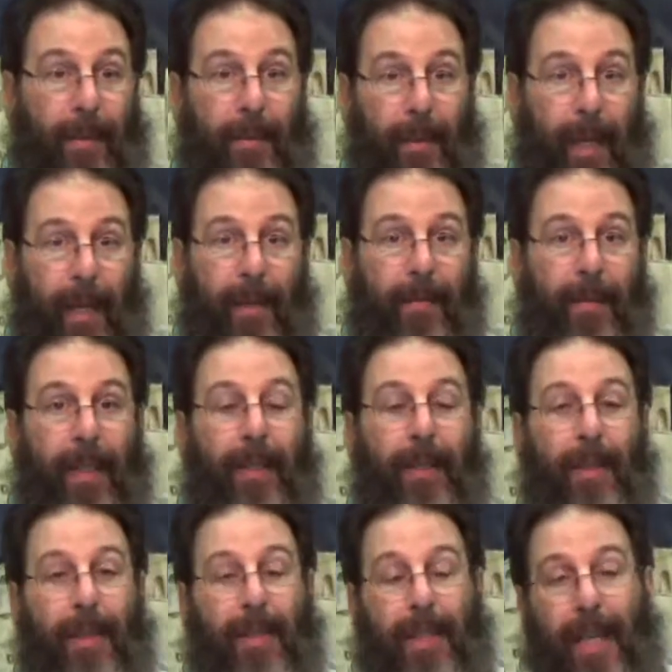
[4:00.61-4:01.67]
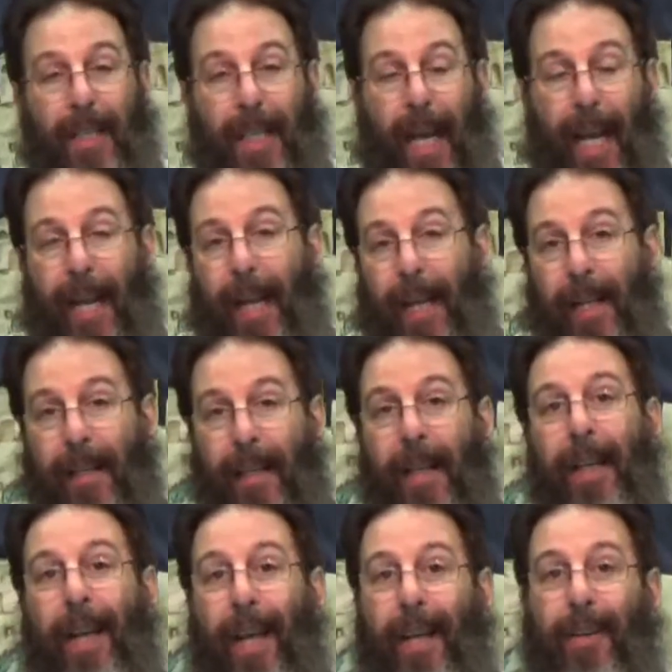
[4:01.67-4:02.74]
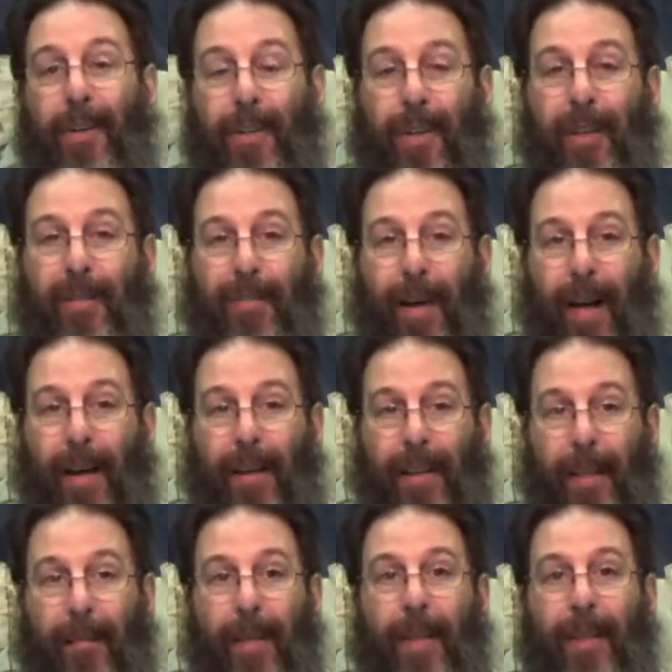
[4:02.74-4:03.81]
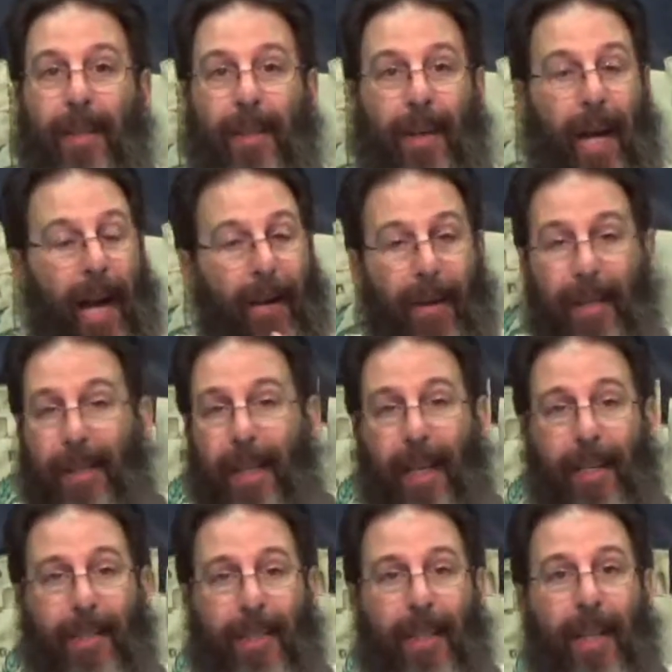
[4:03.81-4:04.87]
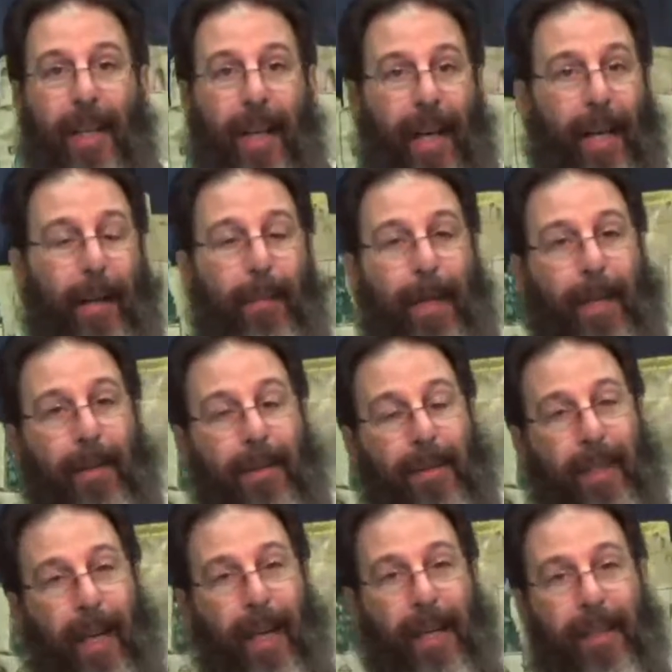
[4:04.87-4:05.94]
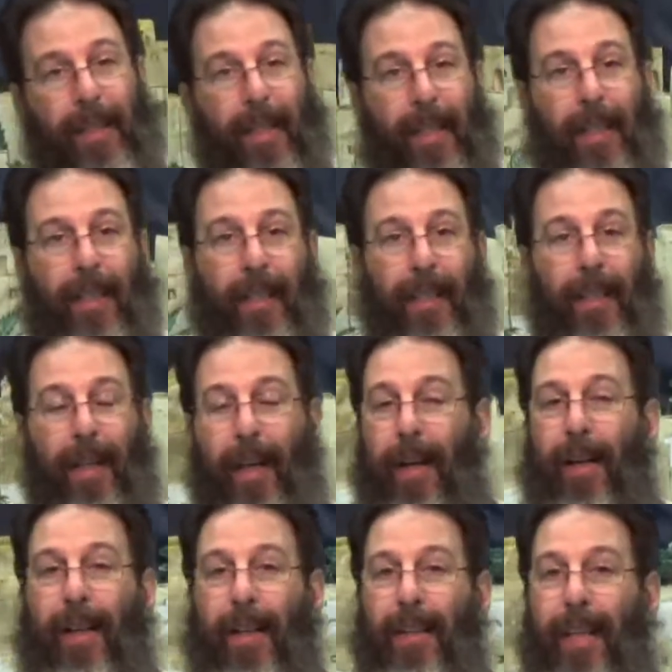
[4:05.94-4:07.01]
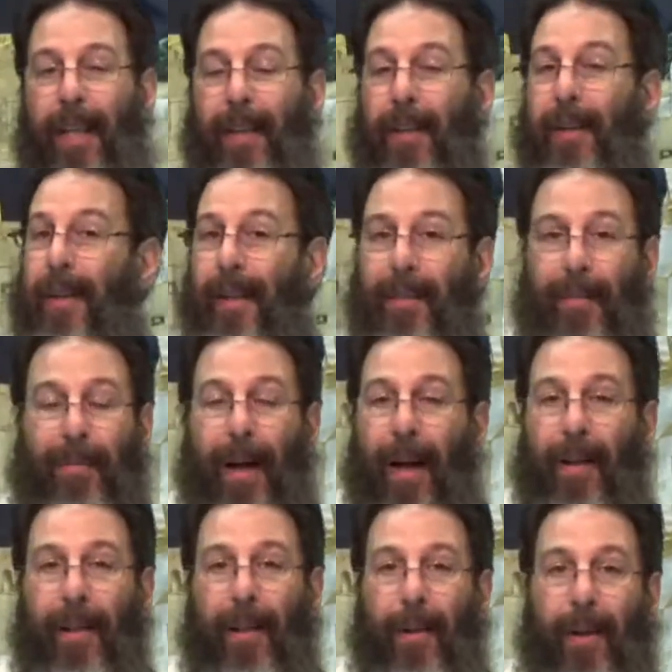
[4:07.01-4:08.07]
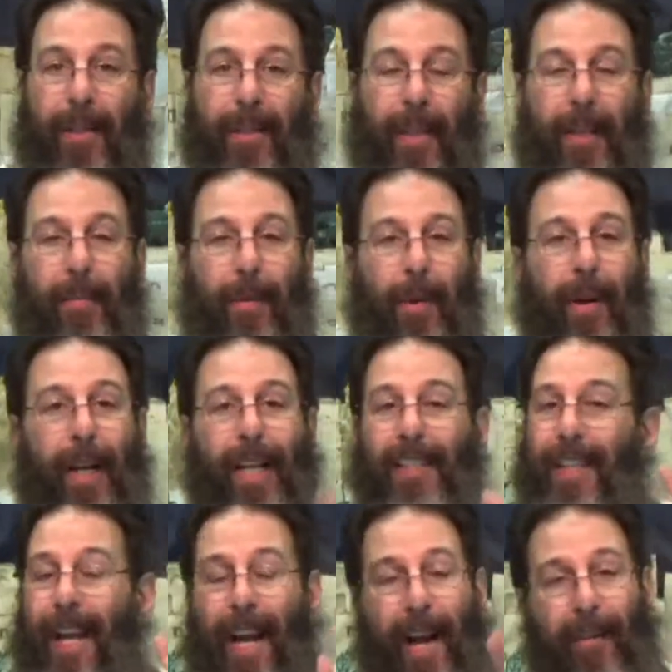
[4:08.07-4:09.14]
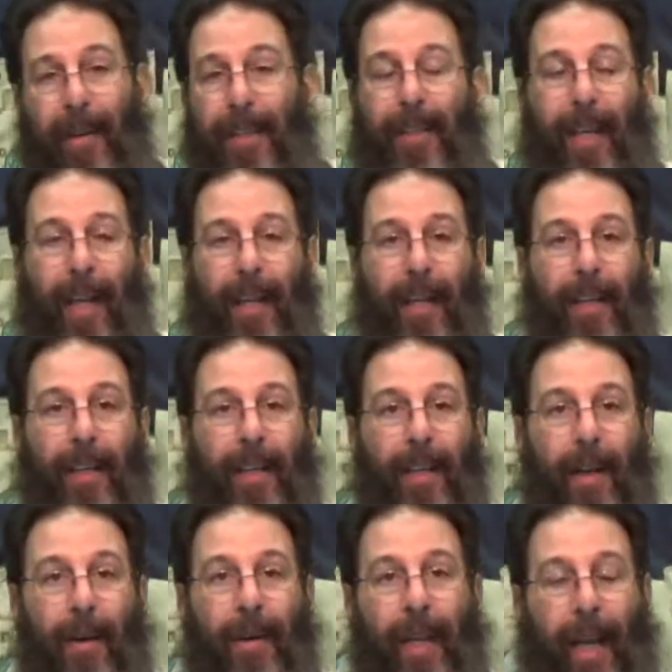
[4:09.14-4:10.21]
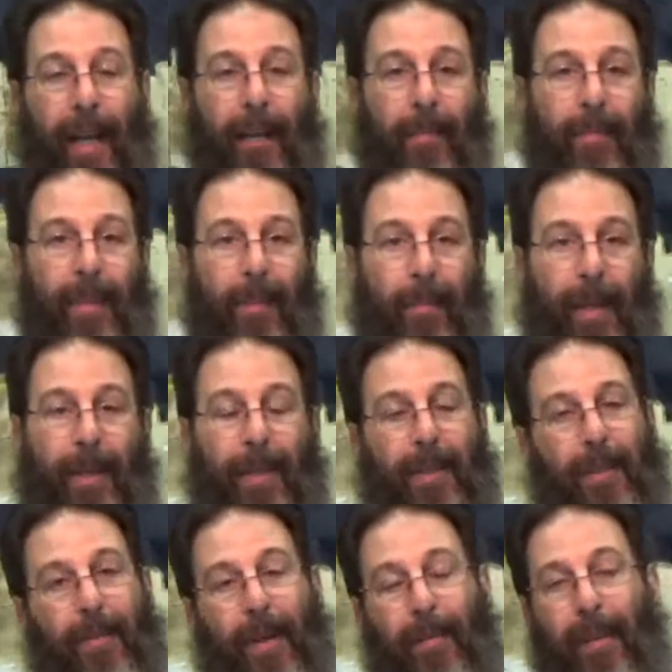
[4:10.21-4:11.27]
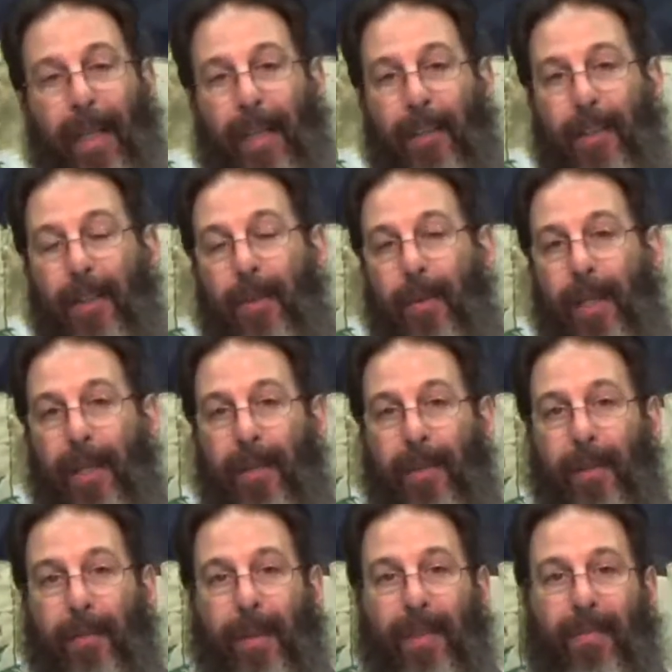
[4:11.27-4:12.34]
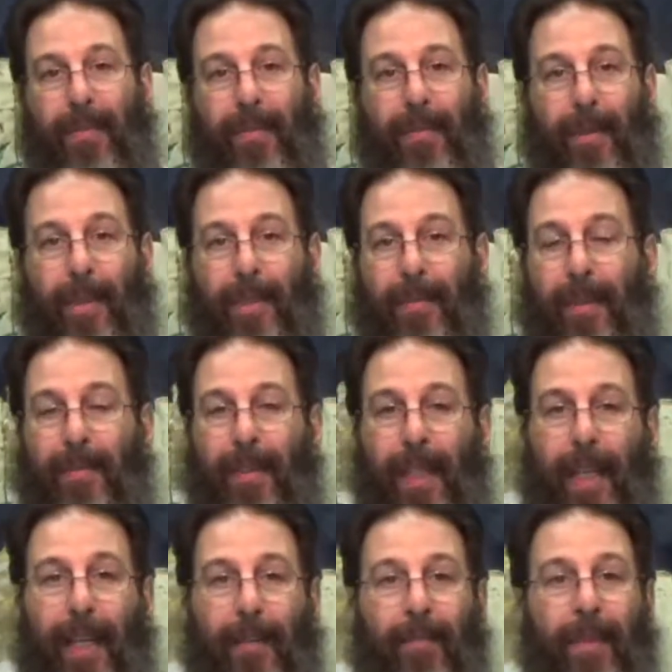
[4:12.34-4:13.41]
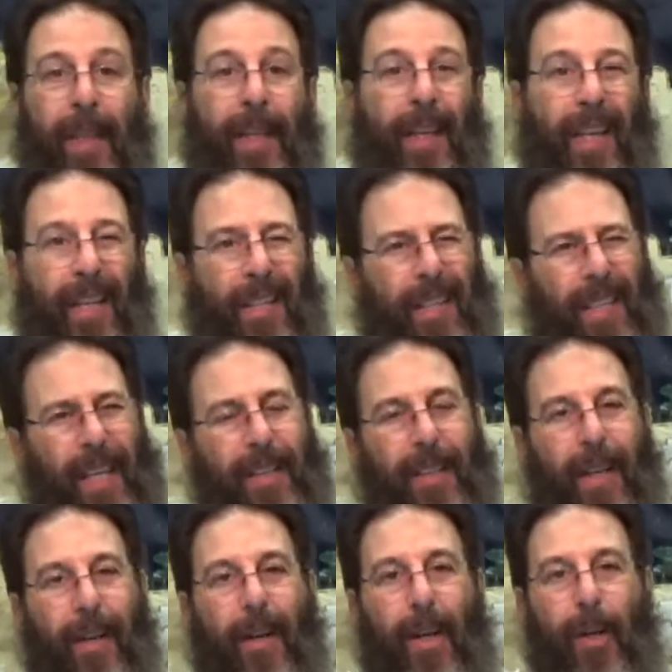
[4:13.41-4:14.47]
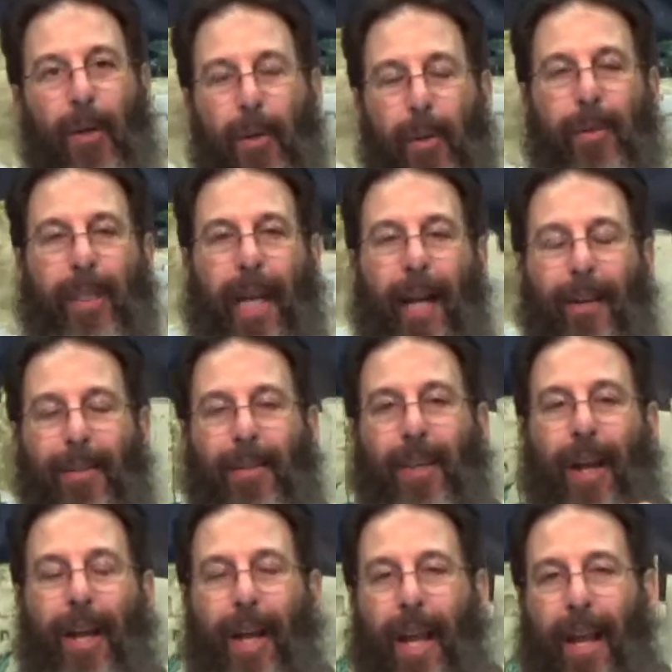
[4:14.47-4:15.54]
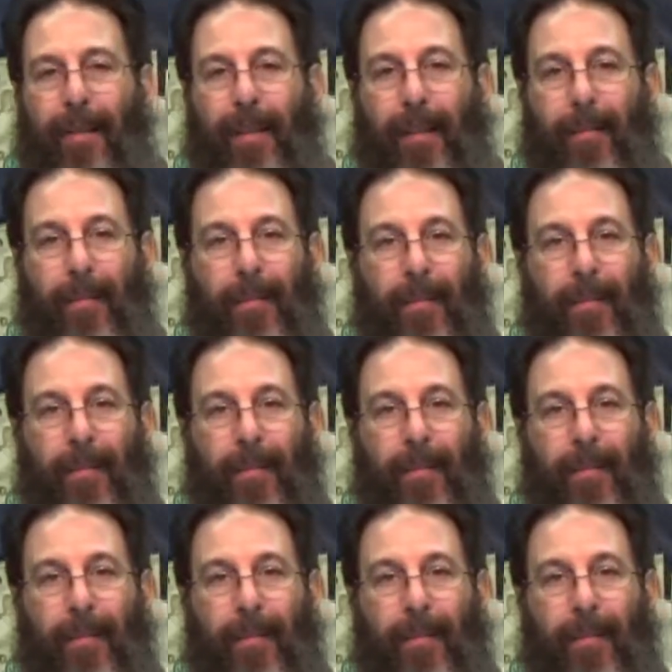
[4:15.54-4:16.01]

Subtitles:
well, they're satanic and you shouldn't follow them. They're heretics. Anybody who says that you don't have to follow the laws anymore is a heretic, okay? Because in Revelation 22, verse 15, it says there, who's outside of heaven?